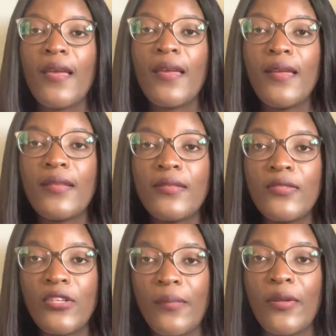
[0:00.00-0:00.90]
In
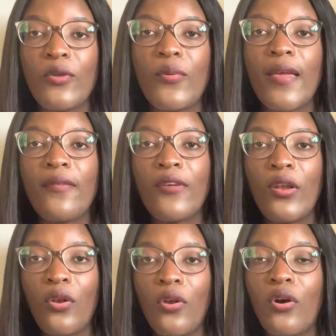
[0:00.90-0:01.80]
Germany, we have a
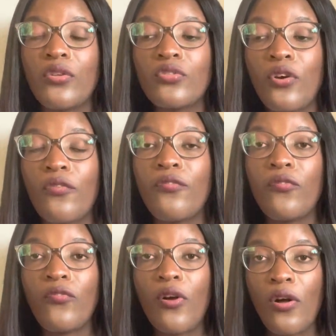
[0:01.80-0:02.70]
lot of
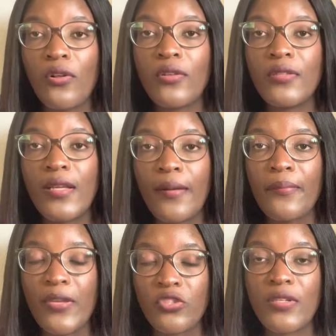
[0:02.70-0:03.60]
older
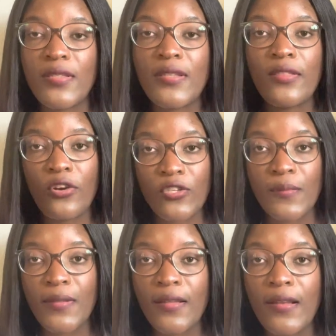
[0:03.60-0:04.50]
patients in the
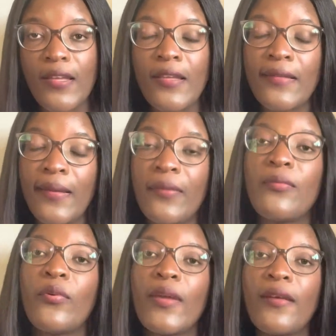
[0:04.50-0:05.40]
hospital. In
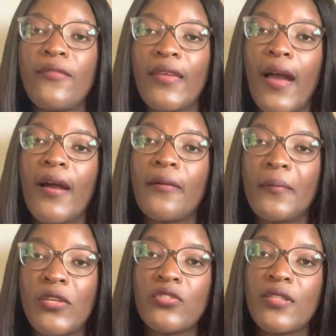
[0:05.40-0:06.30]
Namibia, we have young
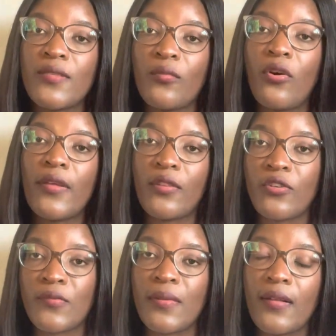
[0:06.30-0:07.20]
patients more in the
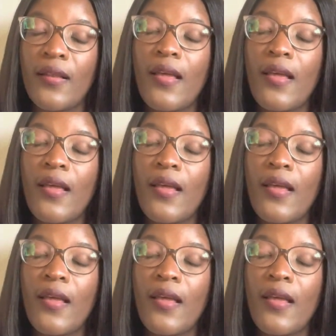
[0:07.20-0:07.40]
hospital.